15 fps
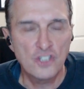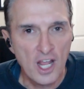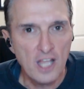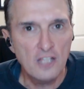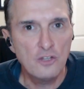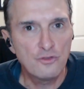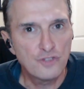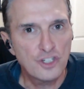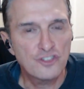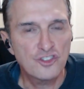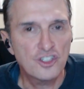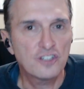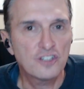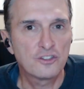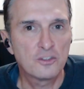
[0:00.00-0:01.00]
Jay, you've
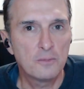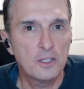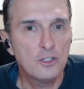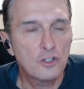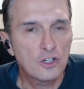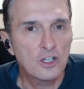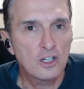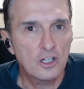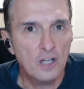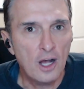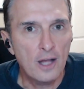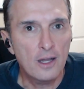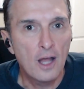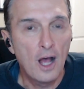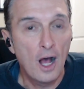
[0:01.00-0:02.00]
just signaled to me you're going to
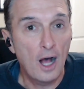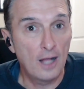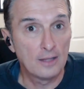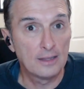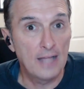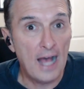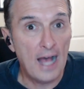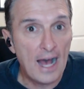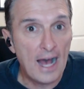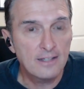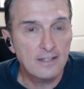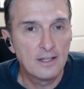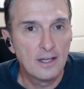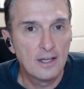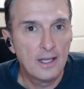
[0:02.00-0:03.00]
cut a
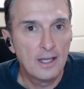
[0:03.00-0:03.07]
lot,